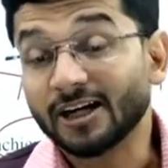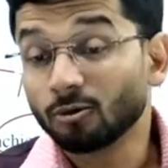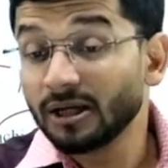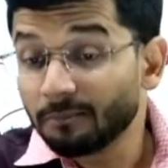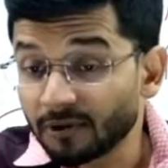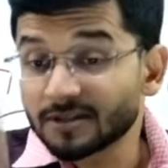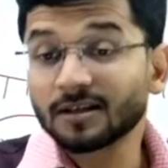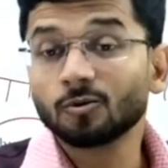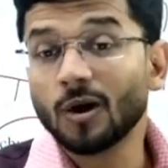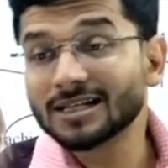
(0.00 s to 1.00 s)
And only a
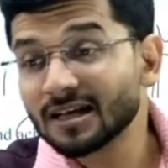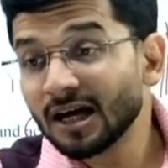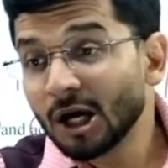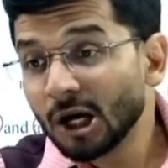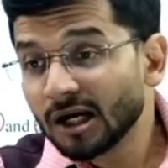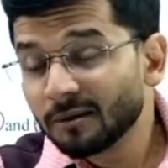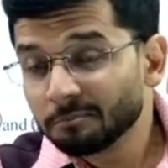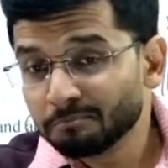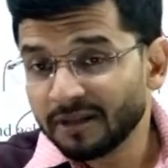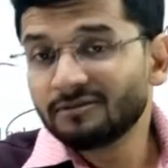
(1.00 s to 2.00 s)
person who has
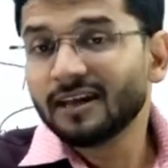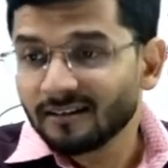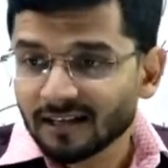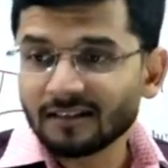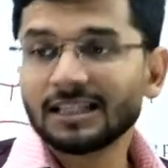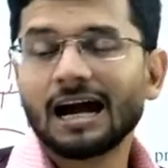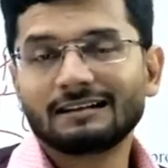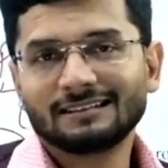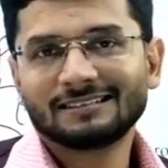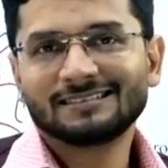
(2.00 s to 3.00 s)
been there, done
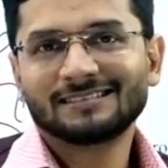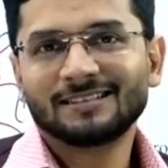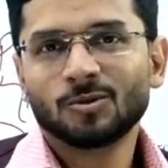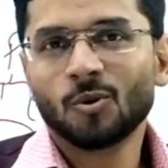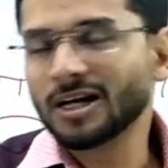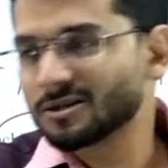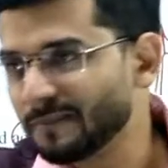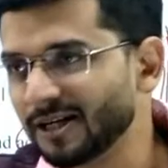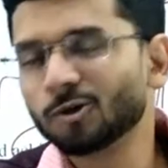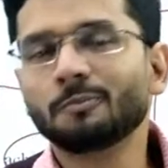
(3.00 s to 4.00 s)
that, who
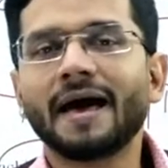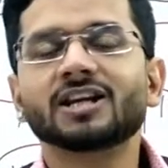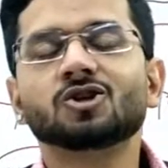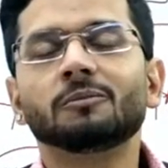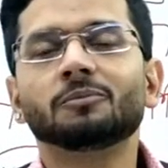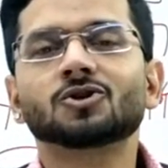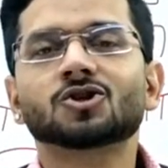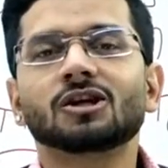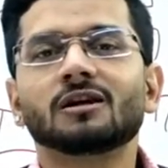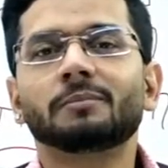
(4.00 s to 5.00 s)
has been to managerial
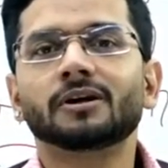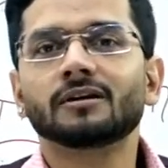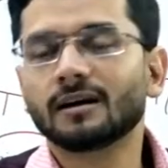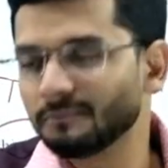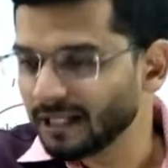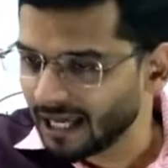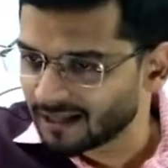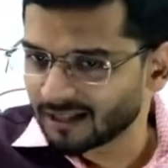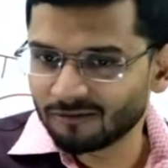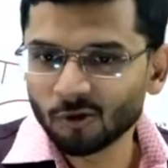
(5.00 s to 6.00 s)
position in a particular company
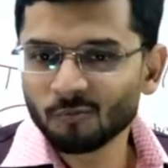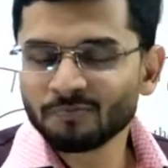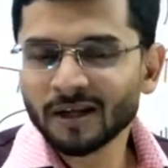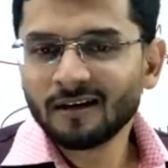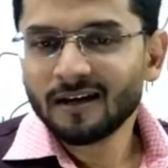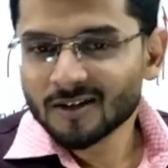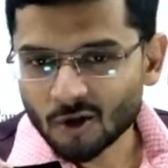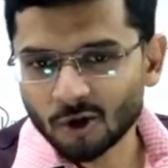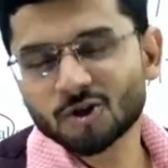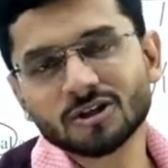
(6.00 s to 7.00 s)
can give you
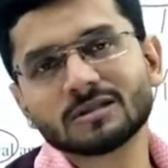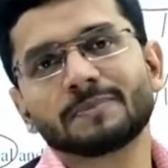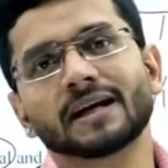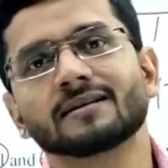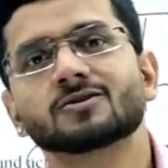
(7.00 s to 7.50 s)
solutions,